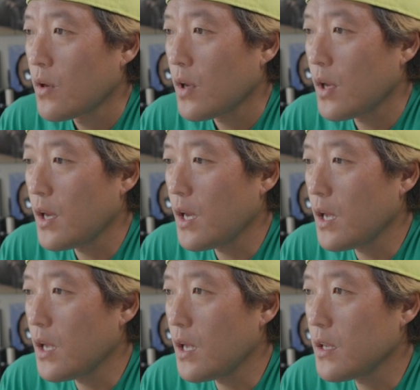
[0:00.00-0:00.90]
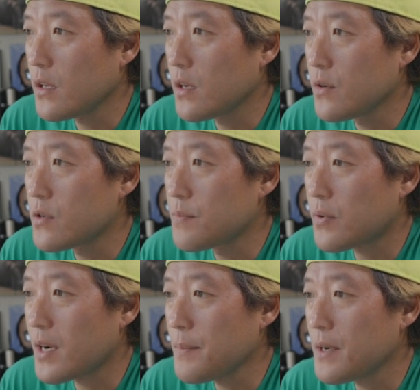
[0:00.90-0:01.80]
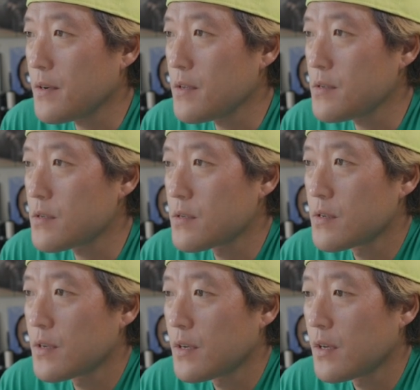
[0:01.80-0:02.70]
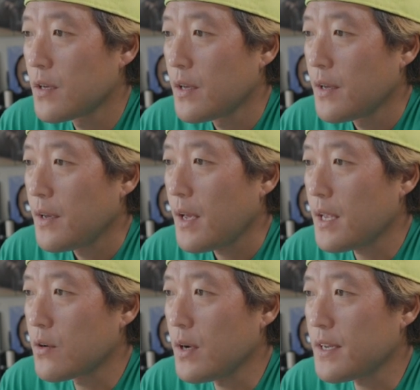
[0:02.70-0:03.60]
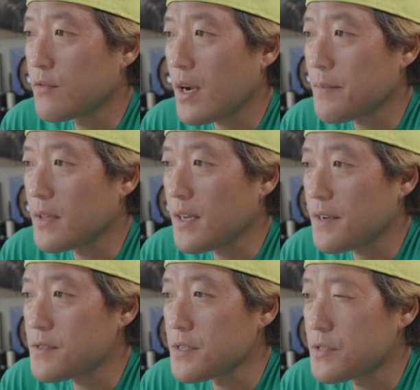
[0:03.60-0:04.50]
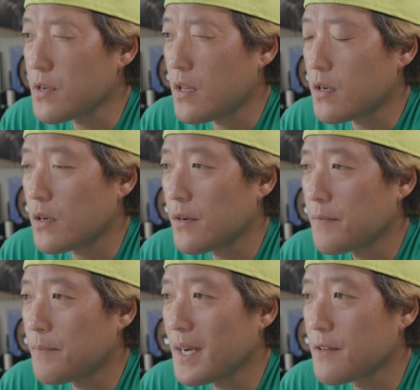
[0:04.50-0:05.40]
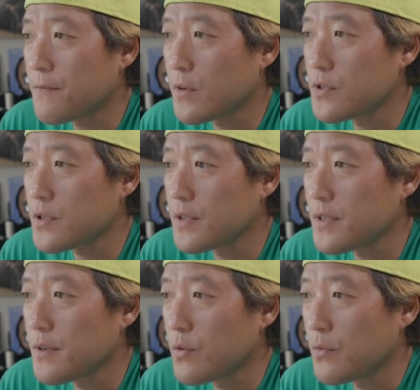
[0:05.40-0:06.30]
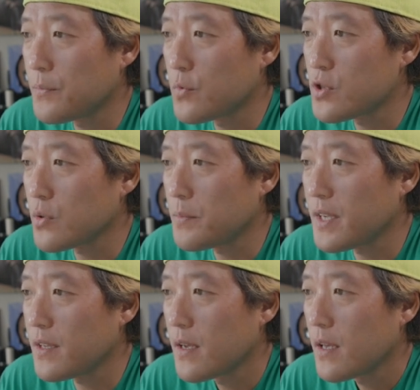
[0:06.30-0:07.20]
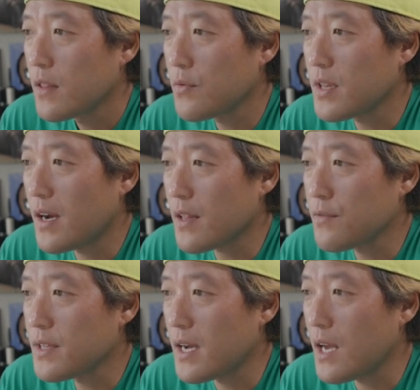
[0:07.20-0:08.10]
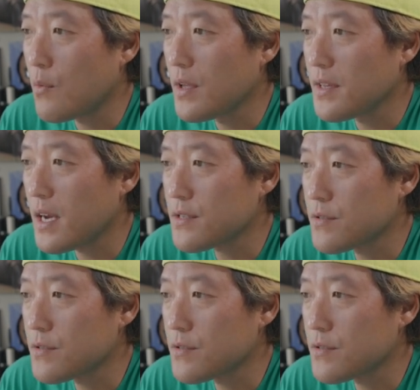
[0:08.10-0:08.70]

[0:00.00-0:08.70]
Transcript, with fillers: and go to primaries, and go ahead and grab the latest installer by the version, which will be three point three point one point